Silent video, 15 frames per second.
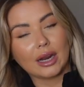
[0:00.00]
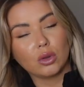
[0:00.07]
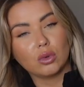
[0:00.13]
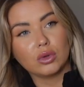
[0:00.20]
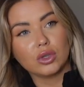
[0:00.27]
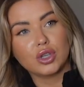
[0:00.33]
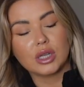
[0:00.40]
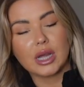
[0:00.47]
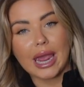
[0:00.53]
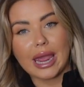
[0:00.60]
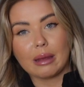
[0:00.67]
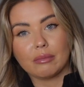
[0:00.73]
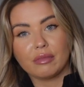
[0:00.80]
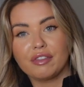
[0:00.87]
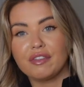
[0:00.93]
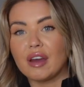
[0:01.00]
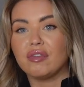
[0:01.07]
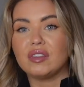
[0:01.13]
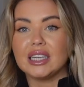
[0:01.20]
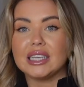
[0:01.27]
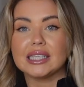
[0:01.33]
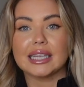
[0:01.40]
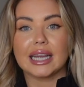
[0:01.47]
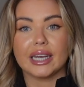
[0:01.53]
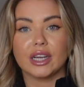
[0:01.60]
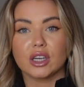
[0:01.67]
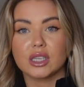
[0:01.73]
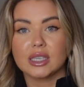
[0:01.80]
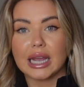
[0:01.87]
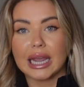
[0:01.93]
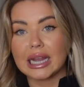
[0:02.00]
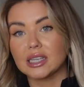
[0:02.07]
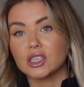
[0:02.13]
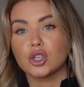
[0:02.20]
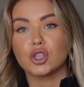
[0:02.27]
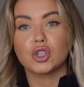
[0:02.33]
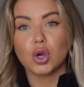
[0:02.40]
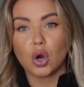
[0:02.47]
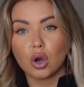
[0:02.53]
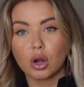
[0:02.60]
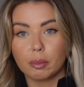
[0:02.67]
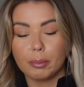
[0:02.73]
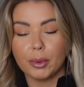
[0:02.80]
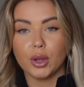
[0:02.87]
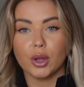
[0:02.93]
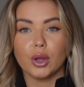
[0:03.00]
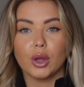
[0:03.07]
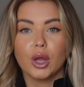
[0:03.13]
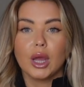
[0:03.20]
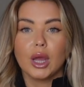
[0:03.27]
of those 15 denier tights, dot boot.